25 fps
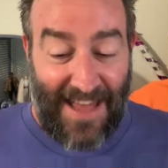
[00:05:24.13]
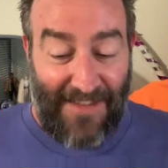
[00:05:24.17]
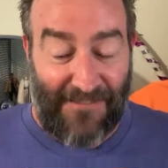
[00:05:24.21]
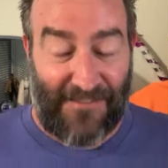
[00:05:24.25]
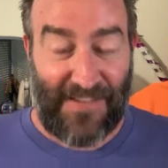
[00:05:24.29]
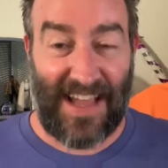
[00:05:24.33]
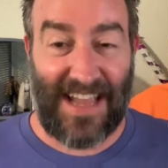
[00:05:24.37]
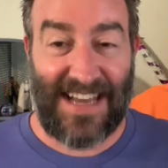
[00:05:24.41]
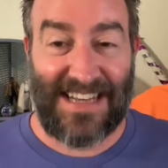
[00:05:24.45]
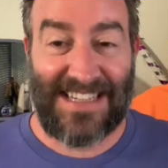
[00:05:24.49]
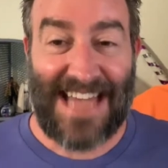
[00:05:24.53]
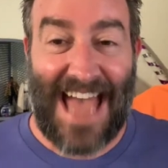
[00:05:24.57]

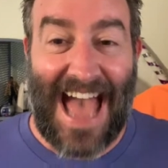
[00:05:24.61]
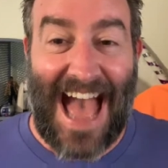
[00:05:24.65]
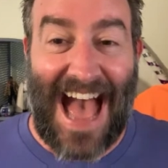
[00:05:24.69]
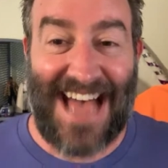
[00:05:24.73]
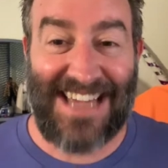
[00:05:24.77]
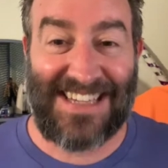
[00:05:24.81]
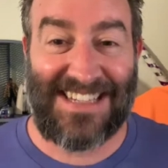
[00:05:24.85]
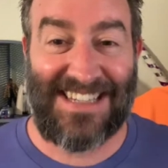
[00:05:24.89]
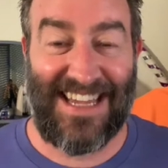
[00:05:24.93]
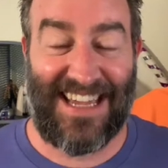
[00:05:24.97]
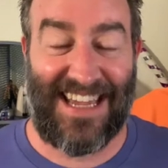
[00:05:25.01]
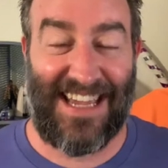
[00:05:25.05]

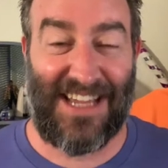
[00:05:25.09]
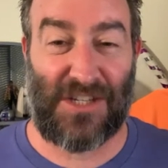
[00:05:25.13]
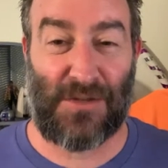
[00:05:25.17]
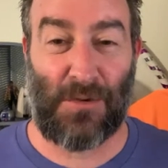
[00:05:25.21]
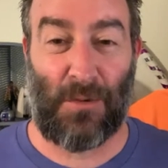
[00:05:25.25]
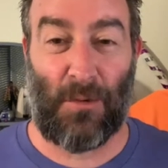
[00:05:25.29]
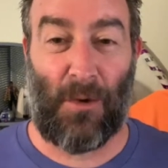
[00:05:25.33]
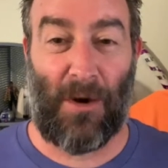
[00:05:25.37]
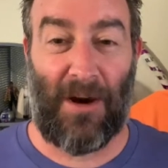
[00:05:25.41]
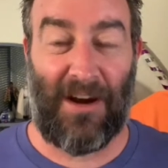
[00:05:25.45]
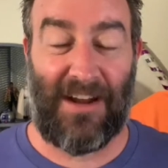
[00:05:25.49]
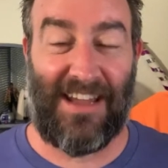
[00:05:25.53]
Fantastic, it's
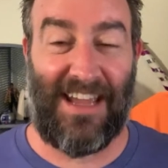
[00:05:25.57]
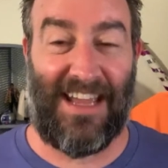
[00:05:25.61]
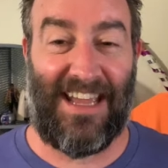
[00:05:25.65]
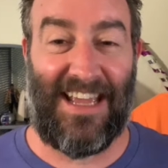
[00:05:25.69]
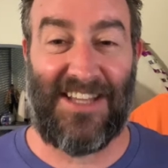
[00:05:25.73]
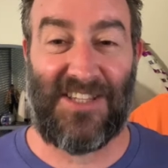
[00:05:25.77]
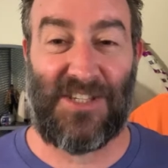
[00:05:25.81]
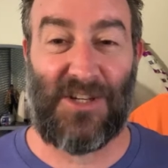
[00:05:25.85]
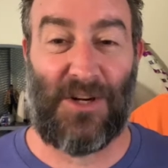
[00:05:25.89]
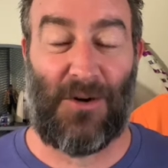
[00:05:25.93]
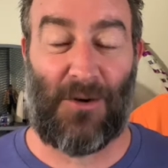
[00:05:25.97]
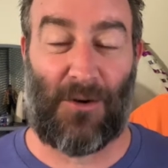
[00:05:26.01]
working,
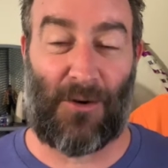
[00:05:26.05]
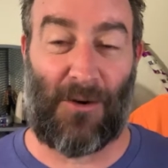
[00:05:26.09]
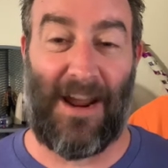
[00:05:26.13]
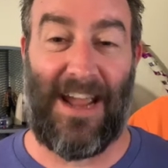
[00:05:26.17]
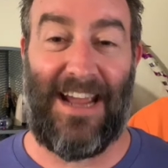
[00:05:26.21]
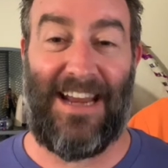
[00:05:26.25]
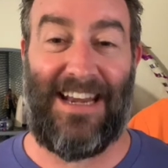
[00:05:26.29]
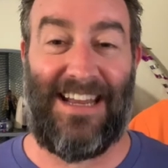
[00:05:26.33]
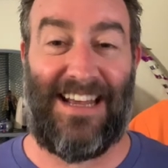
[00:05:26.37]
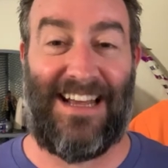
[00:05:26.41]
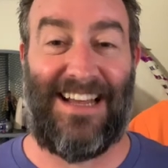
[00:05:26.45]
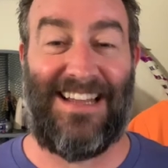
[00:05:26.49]
it's
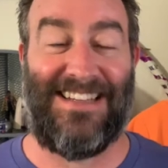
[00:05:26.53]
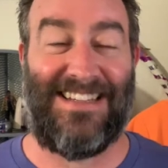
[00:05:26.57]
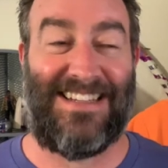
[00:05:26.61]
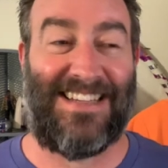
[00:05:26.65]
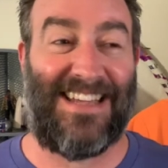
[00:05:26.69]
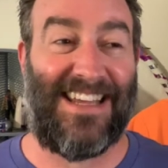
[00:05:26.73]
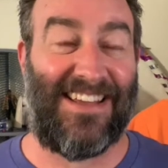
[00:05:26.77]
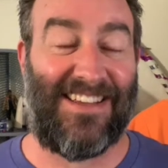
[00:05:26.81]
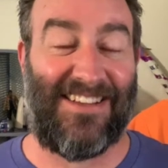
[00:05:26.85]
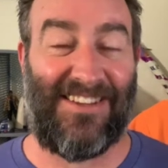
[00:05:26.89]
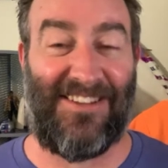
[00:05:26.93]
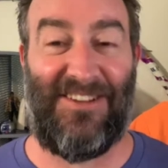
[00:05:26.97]
great,
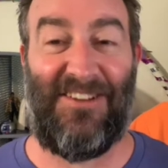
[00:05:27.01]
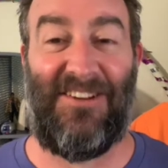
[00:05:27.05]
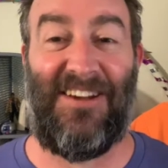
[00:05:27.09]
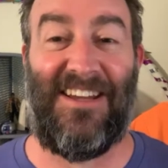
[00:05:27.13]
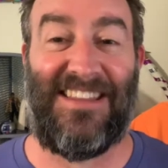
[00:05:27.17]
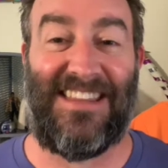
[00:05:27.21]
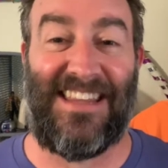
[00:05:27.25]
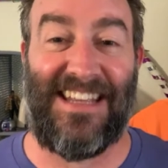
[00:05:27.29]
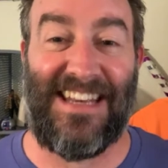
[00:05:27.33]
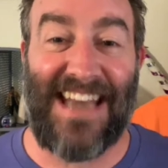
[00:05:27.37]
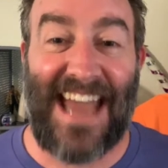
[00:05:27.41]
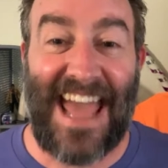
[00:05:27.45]
until you
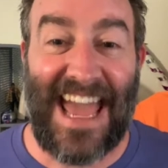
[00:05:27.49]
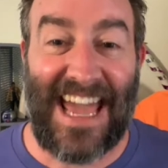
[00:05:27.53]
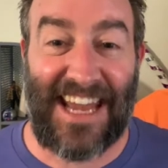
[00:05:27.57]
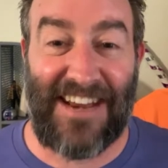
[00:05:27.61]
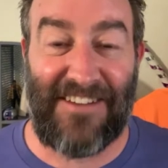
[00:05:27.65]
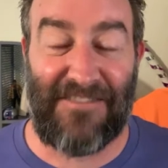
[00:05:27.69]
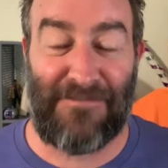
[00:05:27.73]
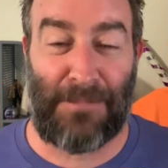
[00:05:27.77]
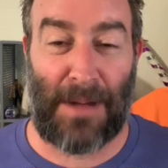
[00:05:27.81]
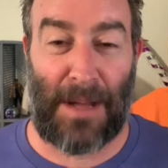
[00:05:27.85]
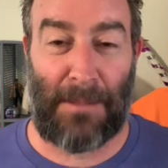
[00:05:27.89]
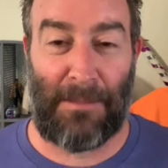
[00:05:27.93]
get the
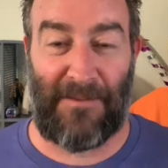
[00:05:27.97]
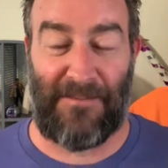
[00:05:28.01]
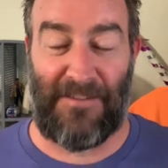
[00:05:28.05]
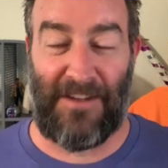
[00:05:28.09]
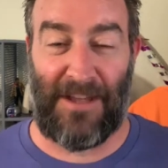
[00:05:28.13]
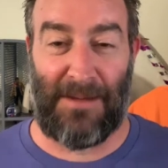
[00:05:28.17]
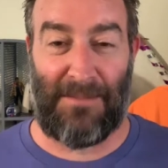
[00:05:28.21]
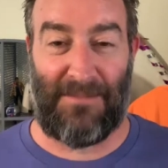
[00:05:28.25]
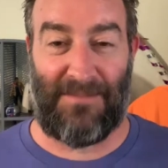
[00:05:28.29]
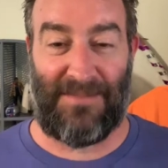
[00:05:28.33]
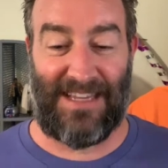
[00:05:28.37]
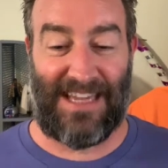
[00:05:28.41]
negative bump of
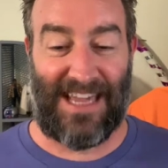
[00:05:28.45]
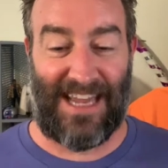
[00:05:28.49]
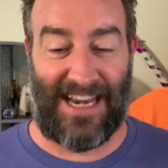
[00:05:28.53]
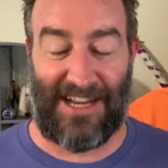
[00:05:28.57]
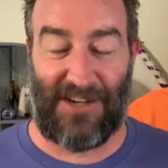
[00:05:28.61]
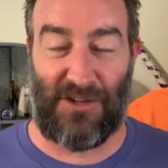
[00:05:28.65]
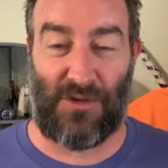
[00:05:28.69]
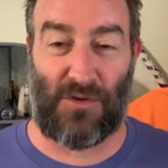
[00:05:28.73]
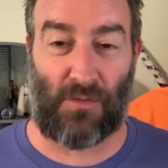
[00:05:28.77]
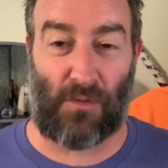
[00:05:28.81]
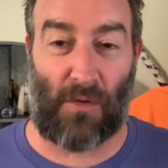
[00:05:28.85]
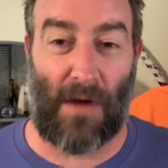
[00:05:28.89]
him
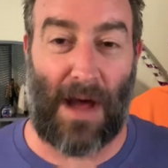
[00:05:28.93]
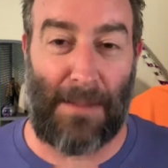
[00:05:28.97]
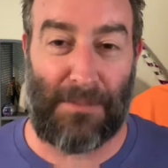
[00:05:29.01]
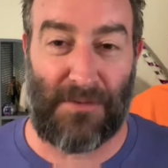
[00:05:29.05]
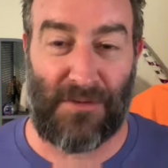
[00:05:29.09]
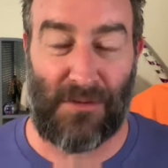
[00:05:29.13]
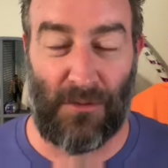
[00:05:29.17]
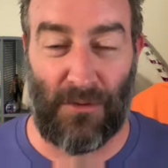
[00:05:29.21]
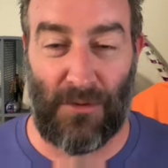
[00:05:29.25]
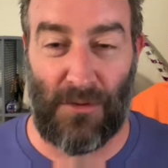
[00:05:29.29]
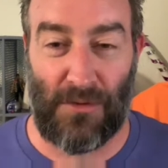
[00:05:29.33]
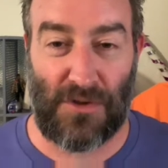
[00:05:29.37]
getting
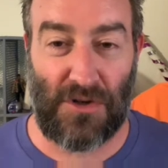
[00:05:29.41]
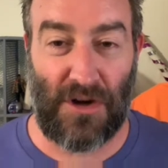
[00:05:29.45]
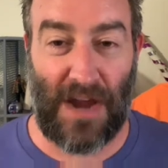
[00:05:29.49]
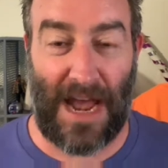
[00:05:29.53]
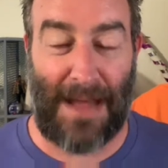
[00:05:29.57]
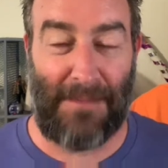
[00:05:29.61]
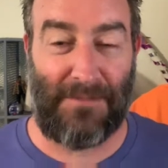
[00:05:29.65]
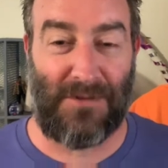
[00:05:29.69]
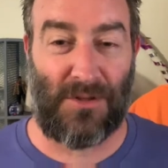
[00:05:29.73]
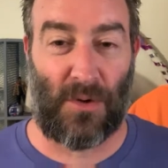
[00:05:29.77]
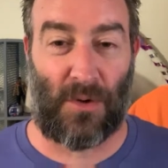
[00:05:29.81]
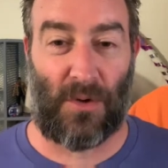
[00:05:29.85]
dropped through the
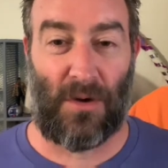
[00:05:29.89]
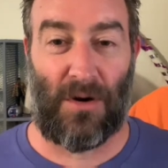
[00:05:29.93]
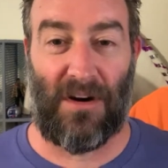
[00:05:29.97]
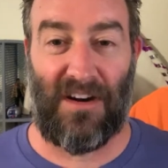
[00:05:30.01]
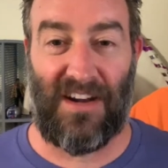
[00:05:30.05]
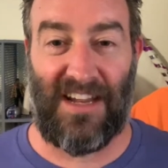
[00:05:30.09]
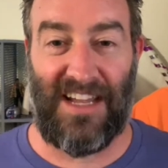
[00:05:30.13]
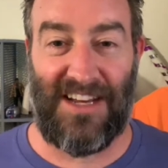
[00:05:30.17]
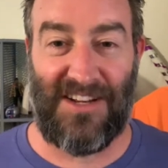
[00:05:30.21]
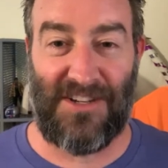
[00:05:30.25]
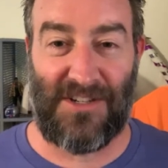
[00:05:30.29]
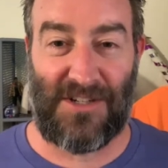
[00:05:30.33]
trapdoor
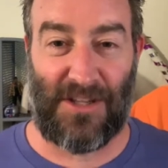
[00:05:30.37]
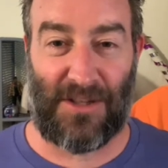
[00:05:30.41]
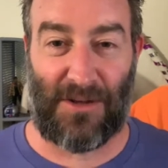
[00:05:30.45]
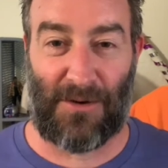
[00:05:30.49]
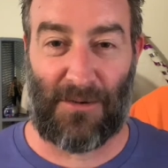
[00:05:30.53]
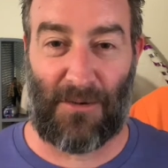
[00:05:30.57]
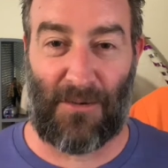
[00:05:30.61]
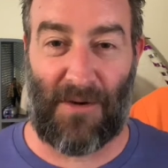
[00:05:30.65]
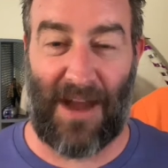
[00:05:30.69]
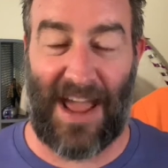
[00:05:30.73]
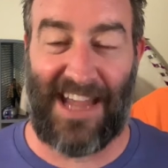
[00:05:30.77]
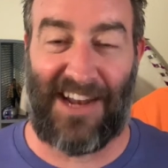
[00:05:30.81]
into the
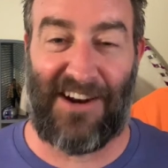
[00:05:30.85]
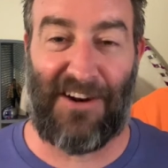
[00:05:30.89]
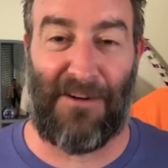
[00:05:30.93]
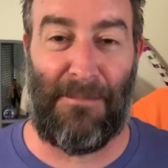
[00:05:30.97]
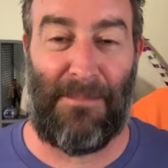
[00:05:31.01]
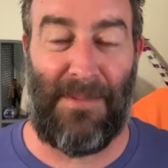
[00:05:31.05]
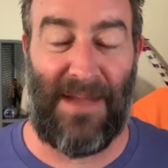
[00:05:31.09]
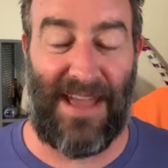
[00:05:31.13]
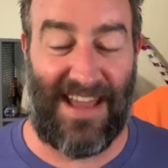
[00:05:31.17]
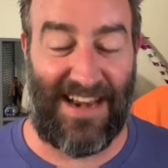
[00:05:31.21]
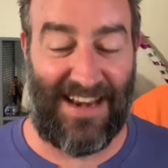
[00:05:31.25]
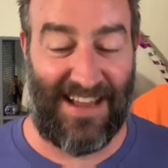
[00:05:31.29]
rancor
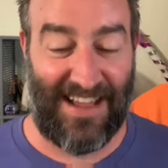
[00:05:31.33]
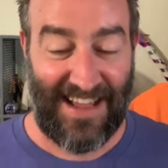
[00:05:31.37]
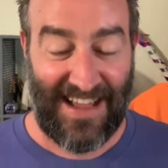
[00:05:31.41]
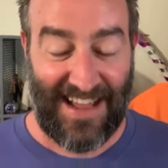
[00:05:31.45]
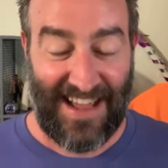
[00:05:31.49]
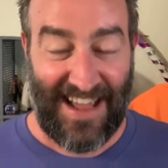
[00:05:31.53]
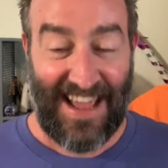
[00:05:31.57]
pit.